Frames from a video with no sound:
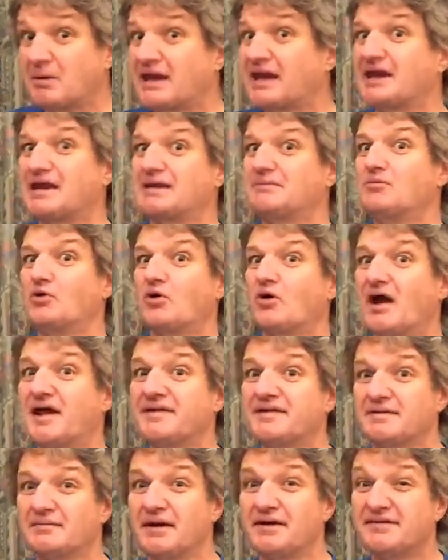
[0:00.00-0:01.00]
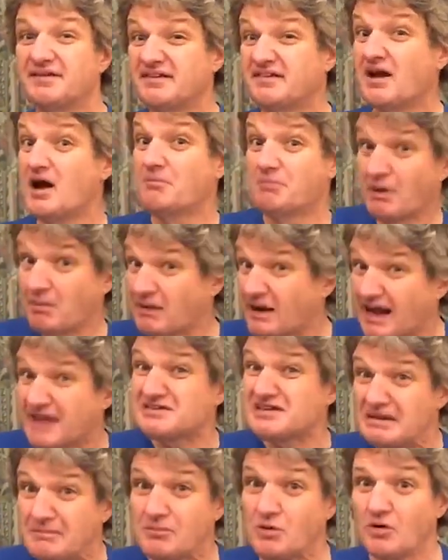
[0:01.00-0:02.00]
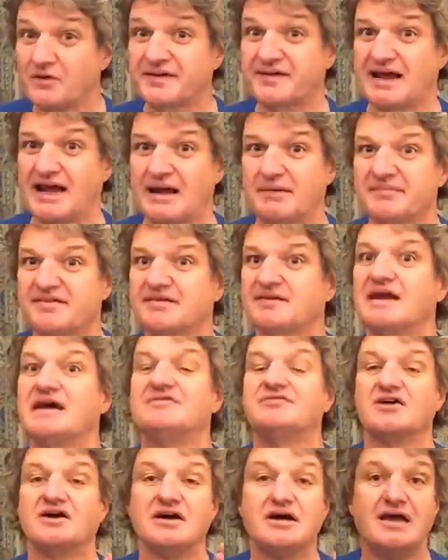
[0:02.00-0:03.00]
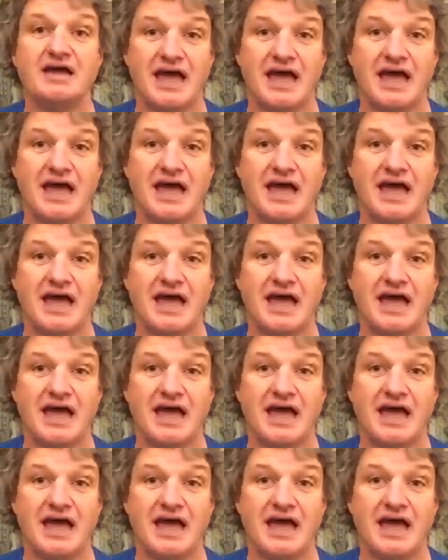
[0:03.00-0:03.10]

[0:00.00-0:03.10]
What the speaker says: getting more SMSs, probably getting more scams than ever.